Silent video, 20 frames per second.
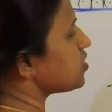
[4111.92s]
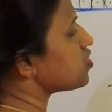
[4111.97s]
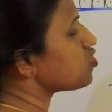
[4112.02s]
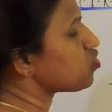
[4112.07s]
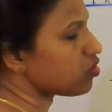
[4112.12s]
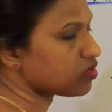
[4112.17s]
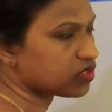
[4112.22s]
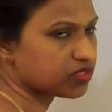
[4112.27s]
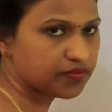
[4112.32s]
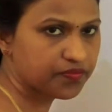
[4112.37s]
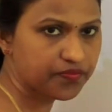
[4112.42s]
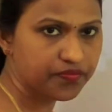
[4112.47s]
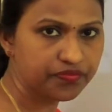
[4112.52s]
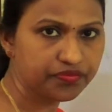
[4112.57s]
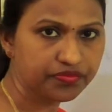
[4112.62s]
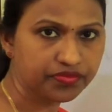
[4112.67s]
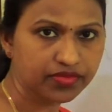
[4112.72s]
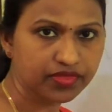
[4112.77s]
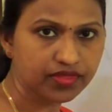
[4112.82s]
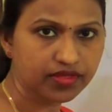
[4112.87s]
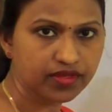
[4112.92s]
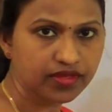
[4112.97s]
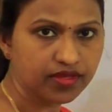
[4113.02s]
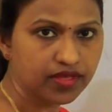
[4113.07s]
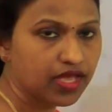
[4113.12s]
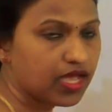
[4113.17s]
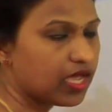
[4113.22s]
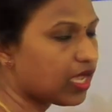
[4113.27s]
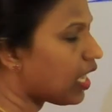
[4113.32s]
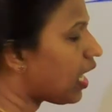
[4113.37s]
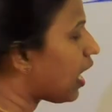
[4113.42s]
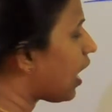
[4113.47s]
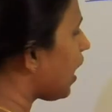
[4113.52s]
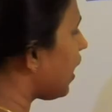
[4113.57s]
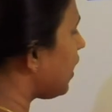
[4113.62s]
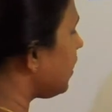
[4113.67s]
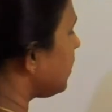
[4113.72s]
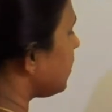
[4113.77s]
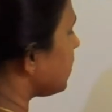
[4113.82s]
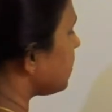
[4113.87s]
is not.
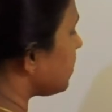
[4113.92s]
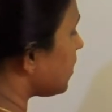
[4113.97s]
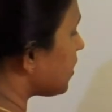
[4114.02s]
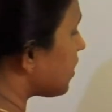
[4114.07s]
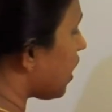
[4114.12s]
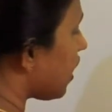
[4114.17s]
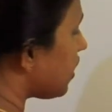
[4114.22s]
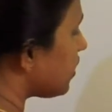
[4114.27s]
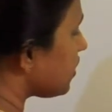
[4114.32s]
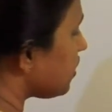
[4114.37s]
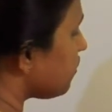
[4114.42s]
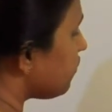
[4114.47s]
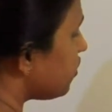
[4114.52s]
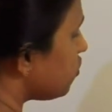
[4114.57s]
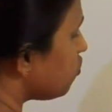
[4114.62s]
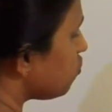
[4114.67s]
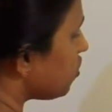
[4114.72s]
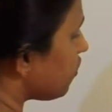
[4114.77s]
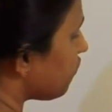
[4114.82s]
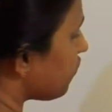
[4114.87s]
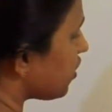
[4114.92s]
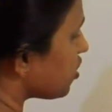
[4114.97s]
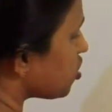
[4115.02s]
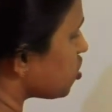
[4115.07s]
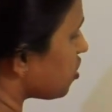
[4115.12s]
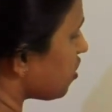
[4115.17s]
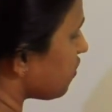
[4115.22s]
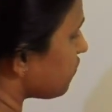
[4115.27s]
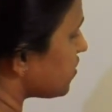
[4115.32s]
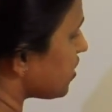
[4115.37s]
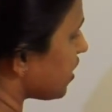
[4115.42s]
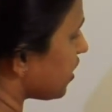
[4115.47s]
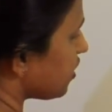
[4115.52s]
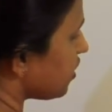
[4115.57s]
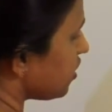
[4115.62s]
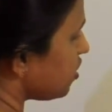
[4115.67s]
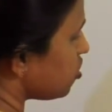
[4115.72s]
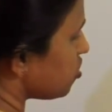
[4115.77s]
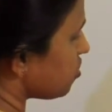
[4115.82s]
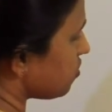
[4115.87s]
And they can't even do the function of
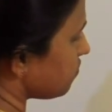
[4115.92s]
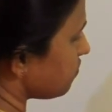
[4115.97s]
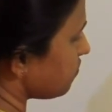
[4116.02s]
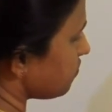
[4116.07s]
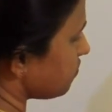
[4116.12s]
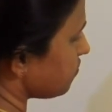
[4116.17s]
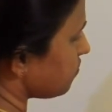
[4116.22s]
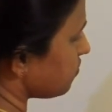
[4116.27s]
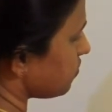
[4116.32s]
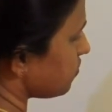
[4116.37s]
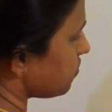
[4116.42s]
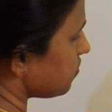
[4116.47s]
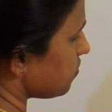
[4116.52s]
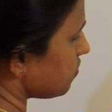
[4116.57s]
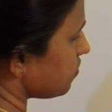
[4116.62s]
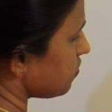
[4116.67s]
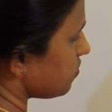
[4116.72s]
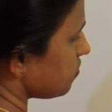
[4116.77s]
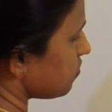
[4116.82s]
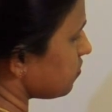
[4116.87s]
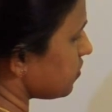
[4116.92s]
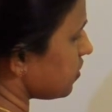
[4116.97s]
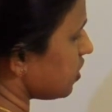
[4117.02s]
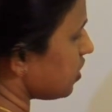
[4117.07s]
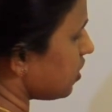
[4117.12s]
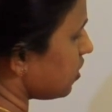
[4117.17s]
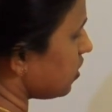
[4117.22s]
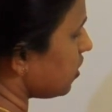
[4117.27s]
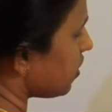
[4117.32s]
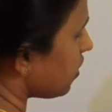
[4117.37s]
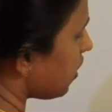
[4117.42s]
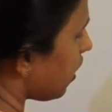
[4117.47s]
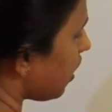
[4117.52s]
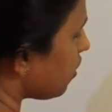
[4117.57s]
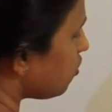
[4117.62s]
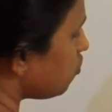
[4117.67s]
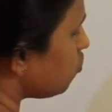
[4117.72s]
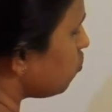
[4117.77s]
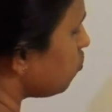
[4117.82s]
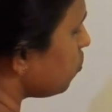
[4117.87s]
secretion. They
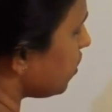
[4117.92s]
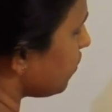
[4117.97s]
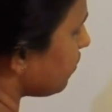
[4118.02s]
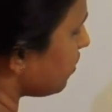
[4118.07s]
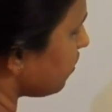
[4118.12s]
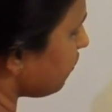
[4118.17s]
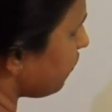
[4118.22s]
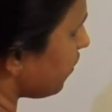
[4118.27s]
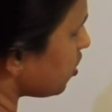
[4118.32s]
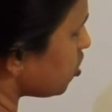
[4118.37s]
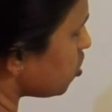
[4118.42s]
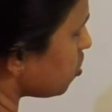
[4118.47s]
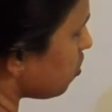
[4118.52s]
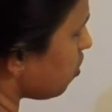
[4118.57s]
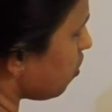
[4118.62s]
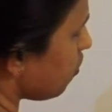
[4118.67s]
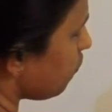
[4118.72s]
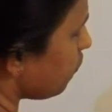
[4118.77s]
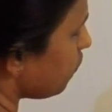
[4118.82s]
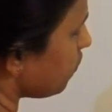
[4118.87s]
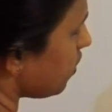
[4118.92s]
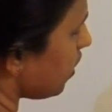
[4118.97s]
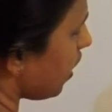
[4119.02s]
can't do even the function of